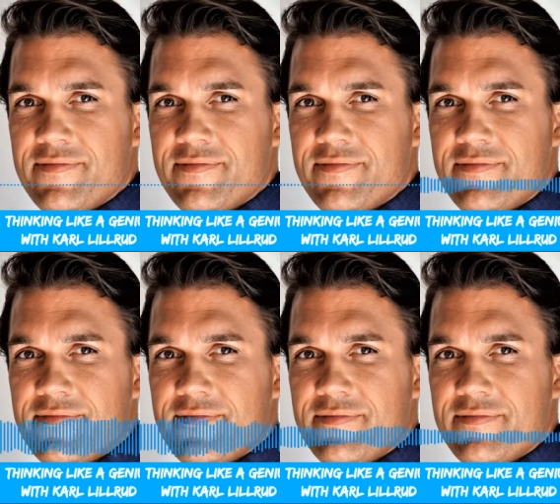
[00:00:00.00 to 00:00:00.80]

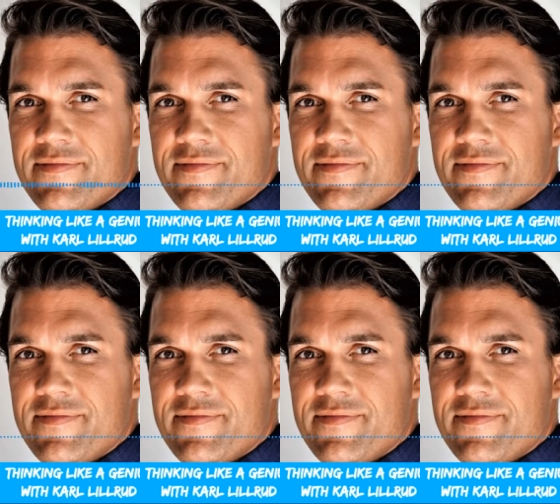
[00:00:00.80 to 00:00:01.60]
Um,
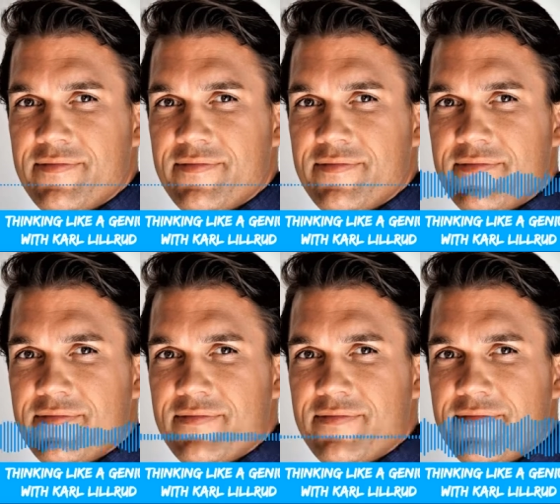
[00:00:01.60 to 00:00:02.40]
yeah,
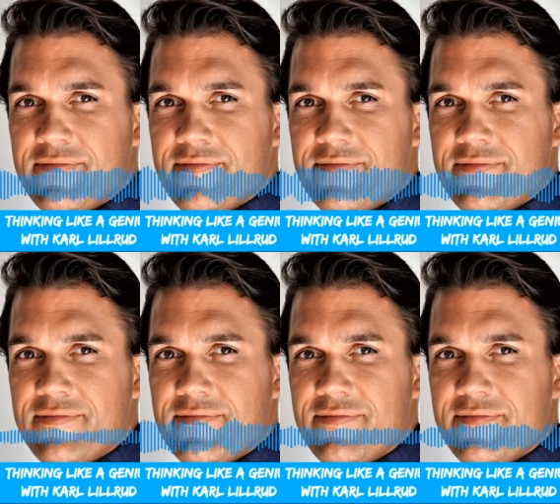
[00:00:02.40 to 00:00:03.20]
it started a long
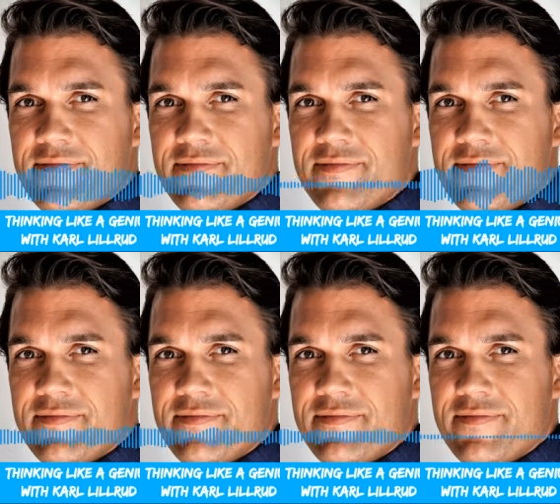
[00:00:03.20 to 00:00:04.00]
time ago
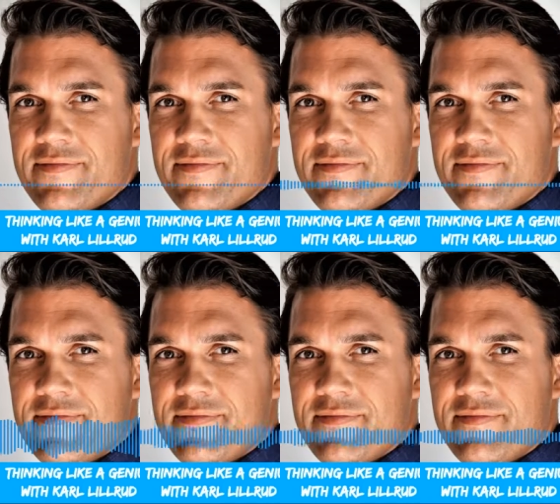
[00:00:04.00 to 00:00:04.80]
when
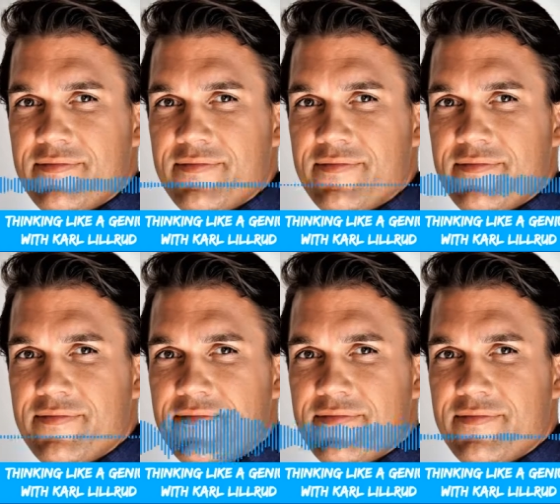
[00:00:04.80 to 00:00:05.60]
when
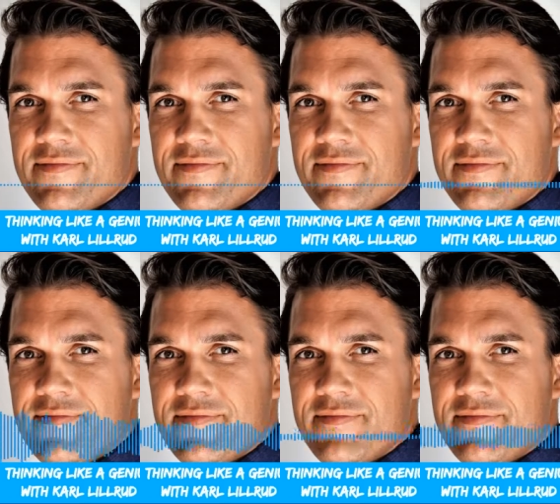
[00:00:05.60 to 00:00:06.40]
people
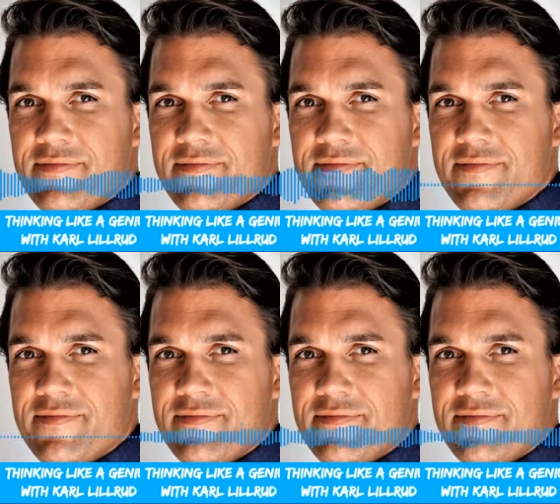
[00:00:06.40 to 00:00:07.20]
told me
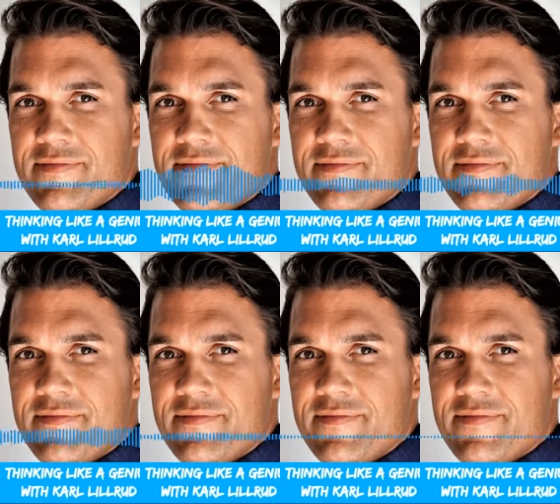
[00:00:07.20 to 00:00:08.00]
that things
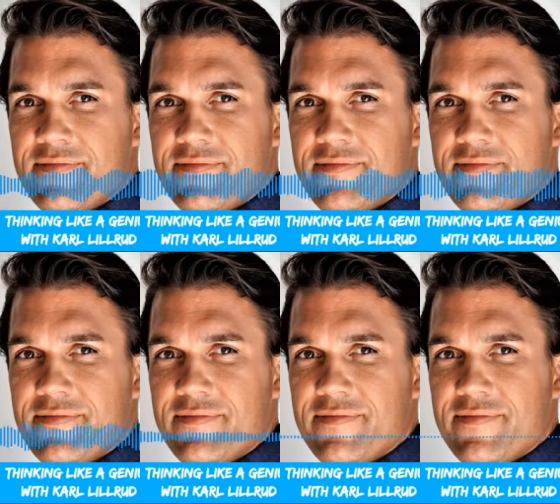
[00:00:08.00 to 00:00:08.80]
was um,